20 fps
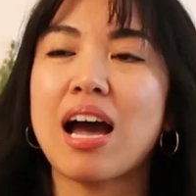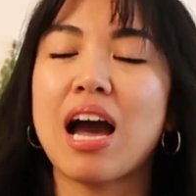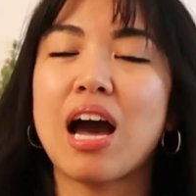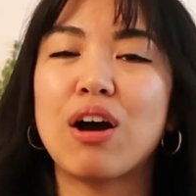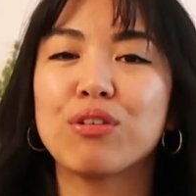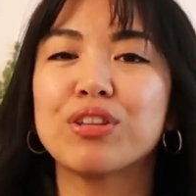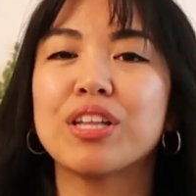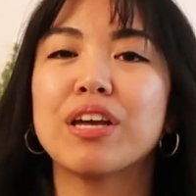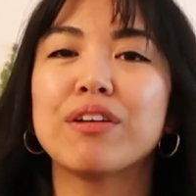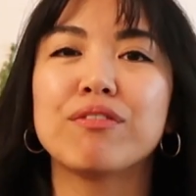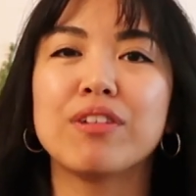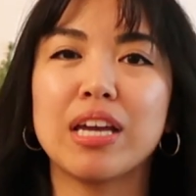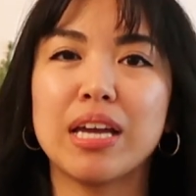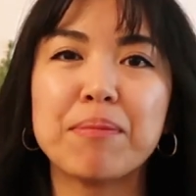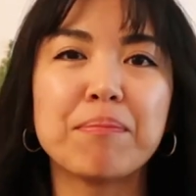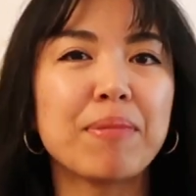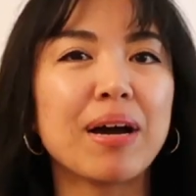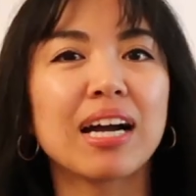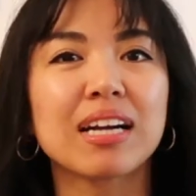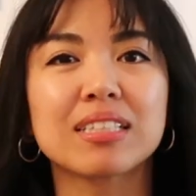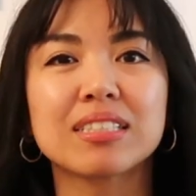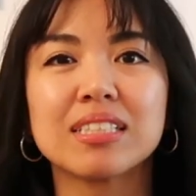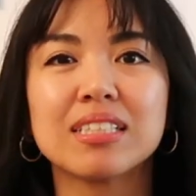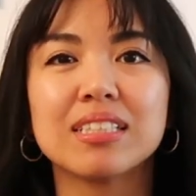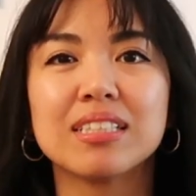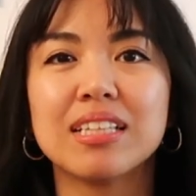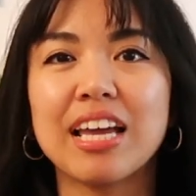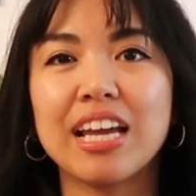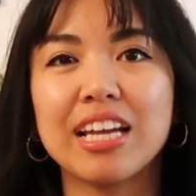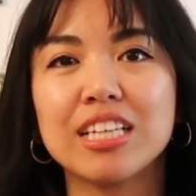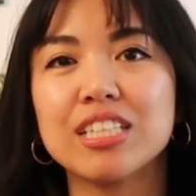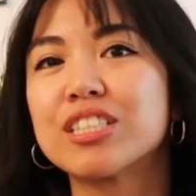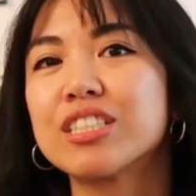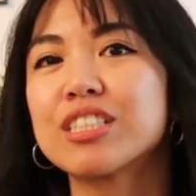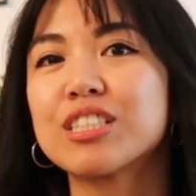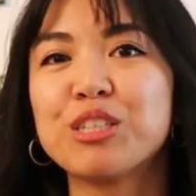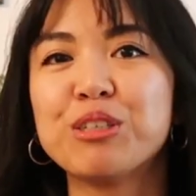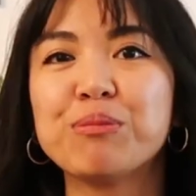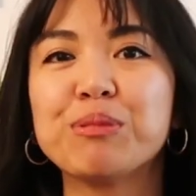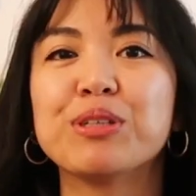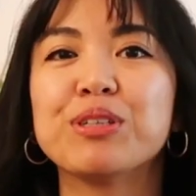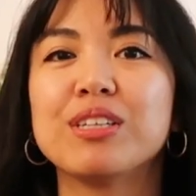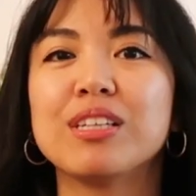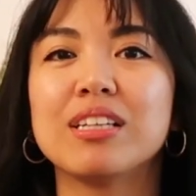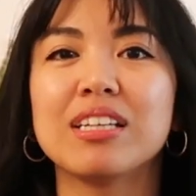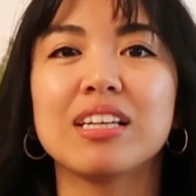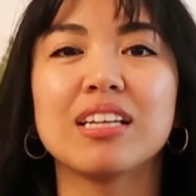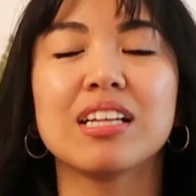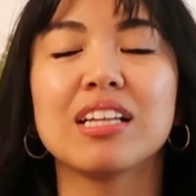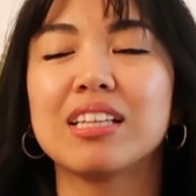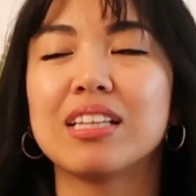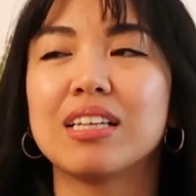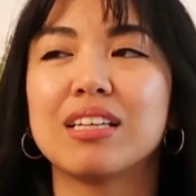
how they've impacted the Asian community.